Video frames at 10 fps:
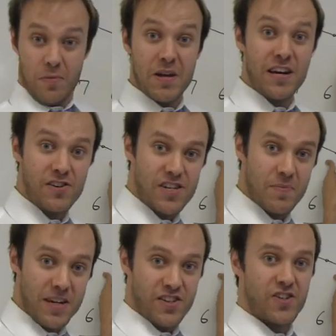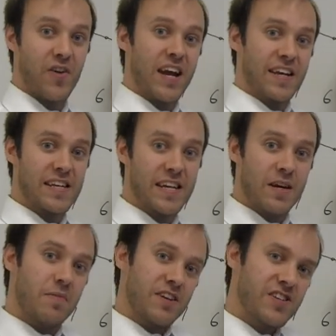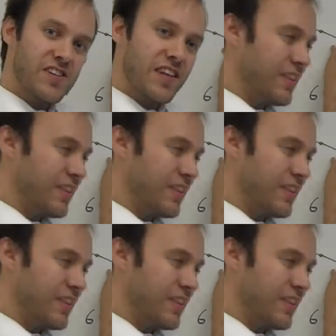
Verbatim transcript: It appears to be straight, but it's just